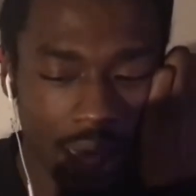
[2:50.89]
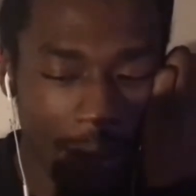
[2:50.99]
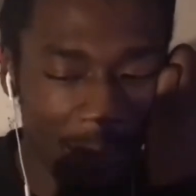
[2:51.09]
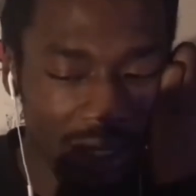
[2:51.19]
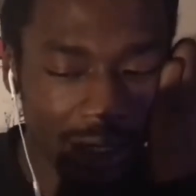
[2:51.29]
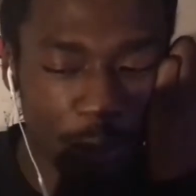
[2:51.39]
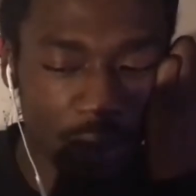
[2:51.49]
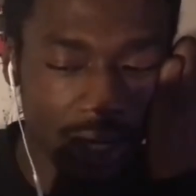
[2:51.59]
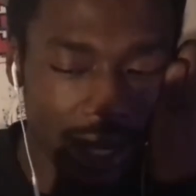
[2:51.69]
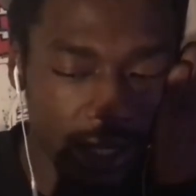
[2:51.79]
Beating up her
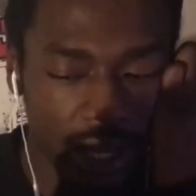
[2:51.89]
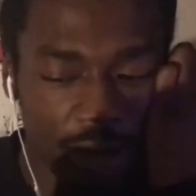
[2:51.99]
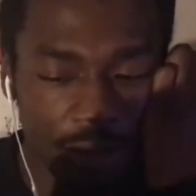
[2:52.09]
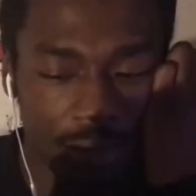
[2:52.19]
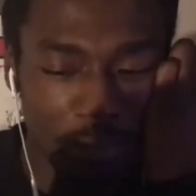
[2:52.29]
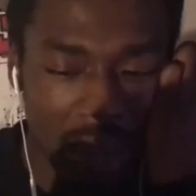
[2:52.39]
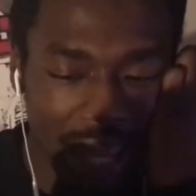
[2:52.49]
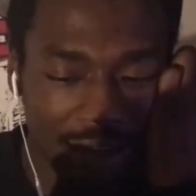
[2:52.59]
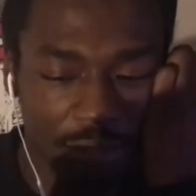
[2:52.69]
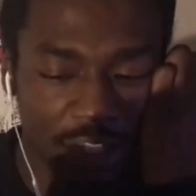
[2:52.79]
90 from the back,
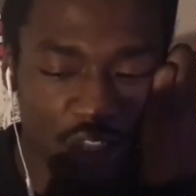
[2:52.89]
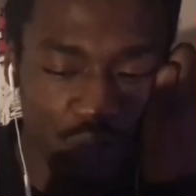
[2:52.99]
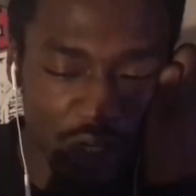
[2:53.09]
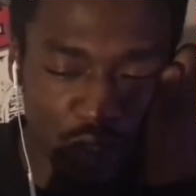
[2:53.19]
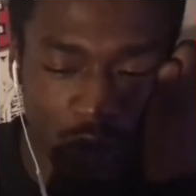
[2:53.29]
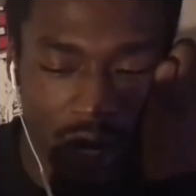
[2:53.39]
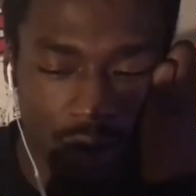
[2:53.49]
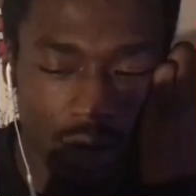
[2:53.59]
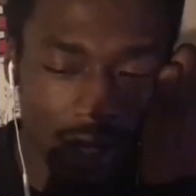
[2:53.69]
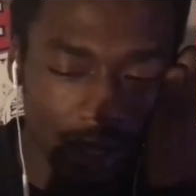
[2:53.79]
I'm finna stretch her out.
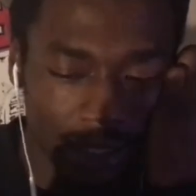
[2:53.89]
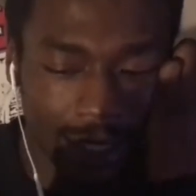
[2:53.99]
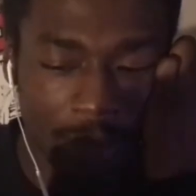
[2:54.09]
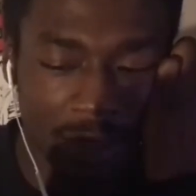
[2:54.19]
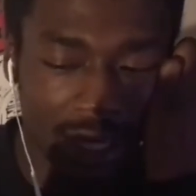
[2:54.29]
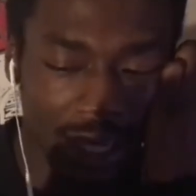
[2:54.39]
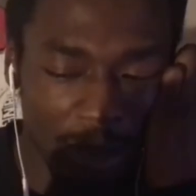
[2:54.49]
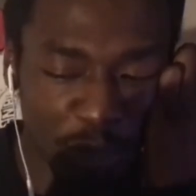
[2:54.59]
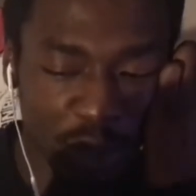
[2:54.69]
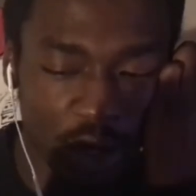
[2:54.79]
Then I'ma get
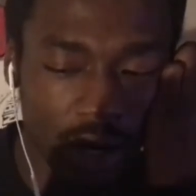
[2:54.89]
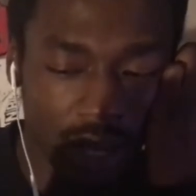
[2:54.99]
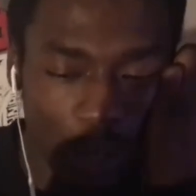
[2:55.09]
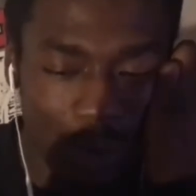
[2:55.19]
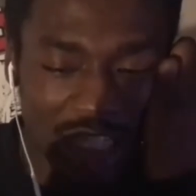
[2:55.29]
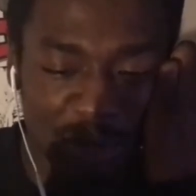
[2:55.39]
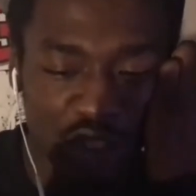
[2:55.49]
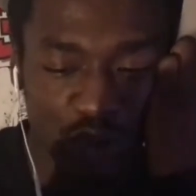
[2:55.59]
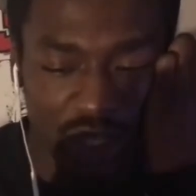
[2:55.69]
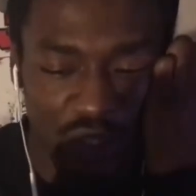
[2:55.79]
up in her, watch me
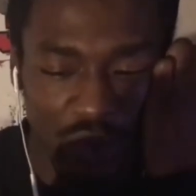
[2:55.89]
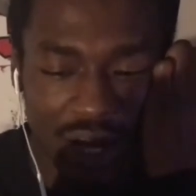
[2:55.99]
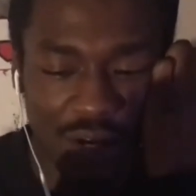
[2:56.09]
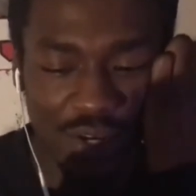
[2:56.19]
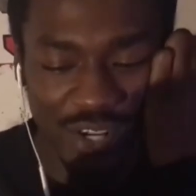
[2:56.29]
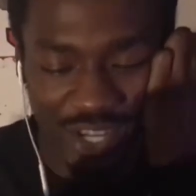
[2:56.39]
stress her out.